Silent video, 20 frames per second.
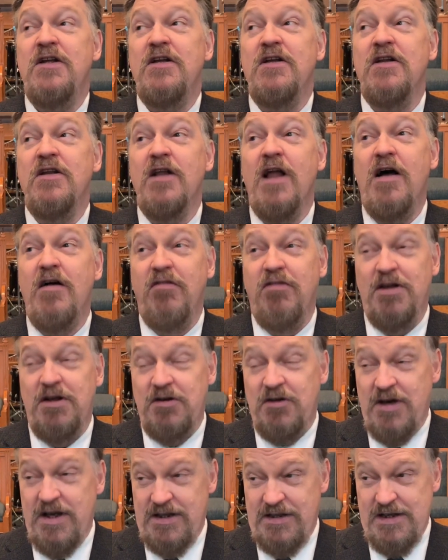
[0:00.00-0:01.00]
lovely
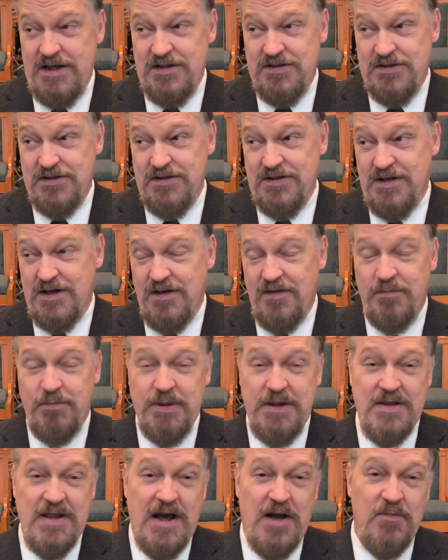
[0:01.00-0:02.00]
rendition of
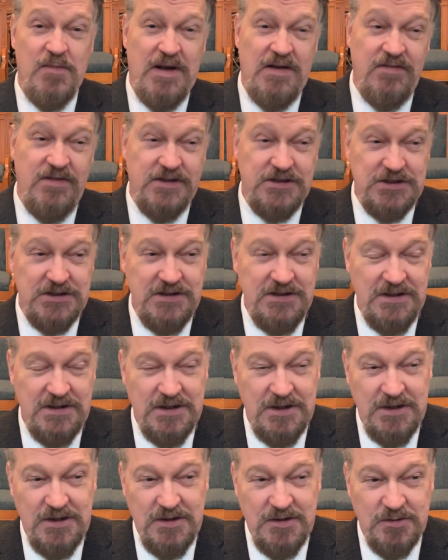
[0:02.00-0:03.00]
Be Thou My Vision,
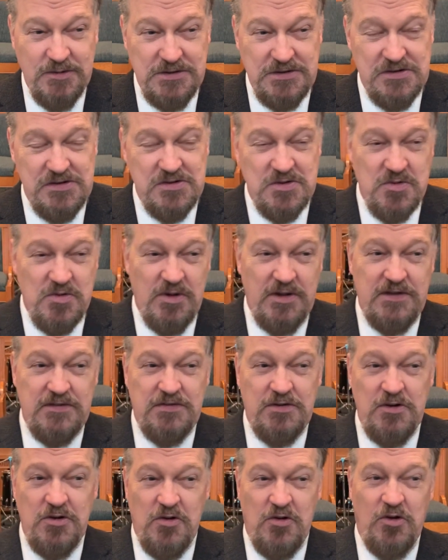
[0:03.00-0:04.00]
which is a
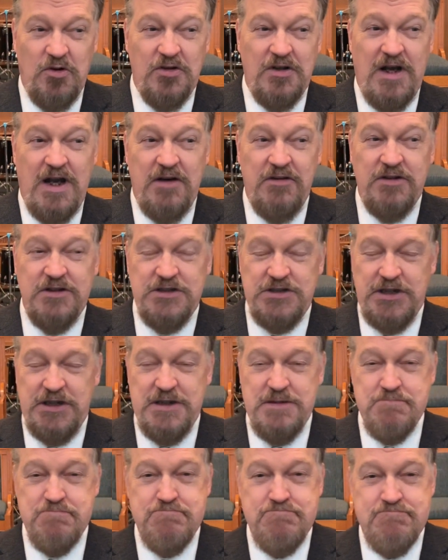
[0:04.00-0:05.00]
wonderful old Irish
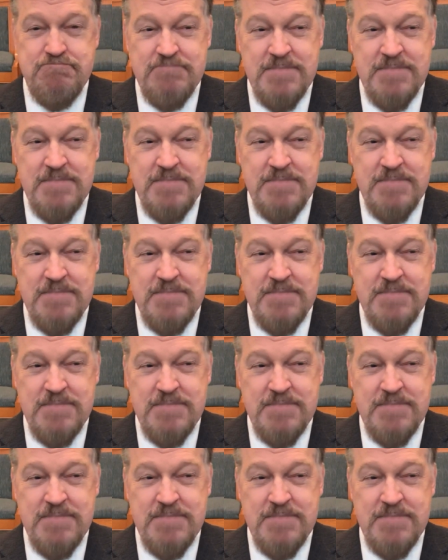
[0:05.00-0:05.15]
hymn.